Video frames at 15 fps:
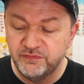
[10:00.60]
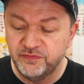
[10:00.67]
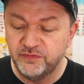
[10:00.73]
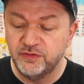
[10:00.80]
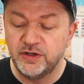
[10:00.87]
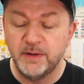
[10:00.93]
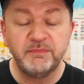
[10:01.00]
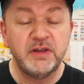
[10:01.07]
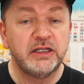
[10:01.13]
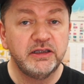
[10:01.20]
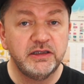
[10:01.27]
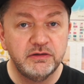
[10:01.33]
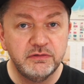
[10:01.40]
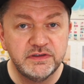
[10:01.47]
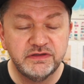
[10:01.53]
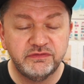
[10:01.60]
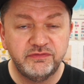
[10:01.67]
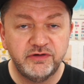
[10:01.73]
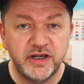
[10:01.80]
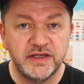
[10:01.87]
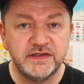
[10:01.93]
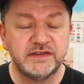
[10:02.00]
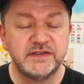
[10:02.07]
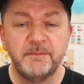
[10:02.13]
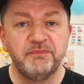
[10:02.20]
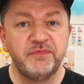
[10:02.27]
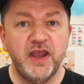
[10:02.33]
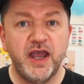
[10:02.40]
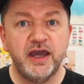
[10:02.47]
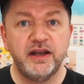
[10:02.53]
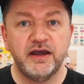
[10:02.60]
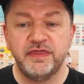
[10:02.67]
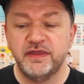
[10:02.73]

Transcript: food, loads of rice, And I